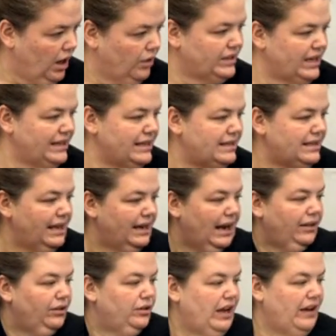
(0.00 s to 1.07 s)
Oh, Tessa said
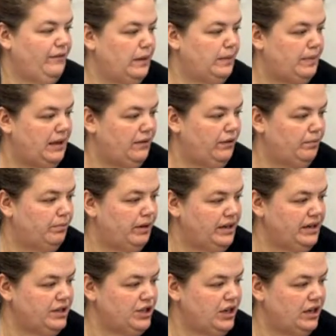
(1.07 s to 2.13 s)
I learned FPP from
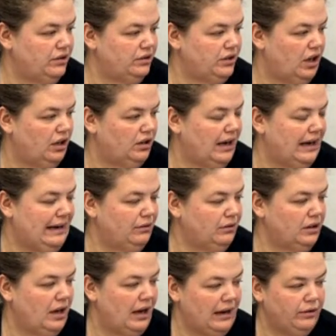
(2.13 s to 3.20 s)
Brenda's channel called
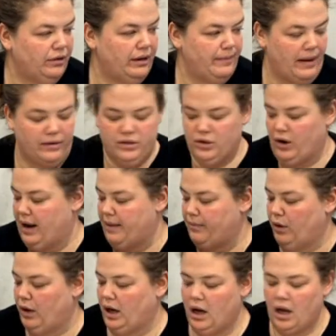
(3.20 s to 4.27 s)
Conquering Mount
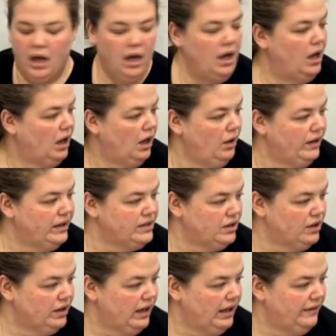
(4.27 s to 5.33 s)
Scrapmore. Oh, that's
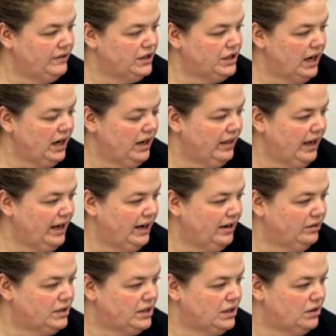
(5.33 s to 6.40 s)
good. I'll have to check that
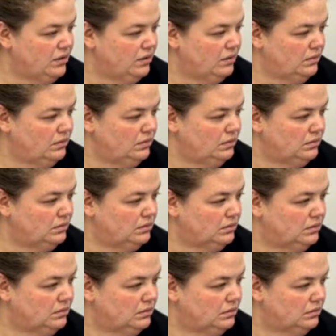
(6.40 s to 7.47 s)
out too.
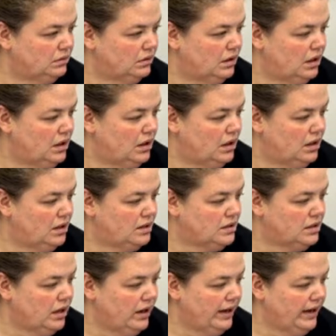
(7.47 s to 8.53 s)

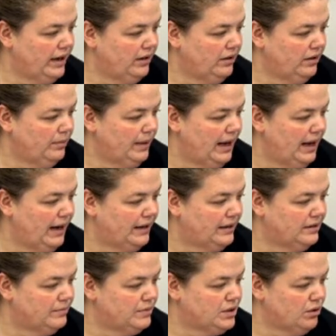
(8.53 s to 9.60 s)
Sorry, I got a little
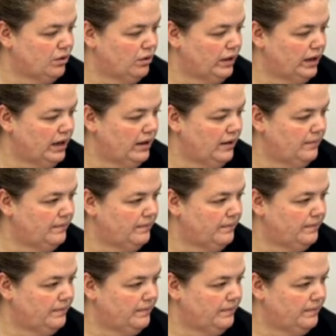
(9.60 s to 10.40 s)
behind. I'm scrolling up.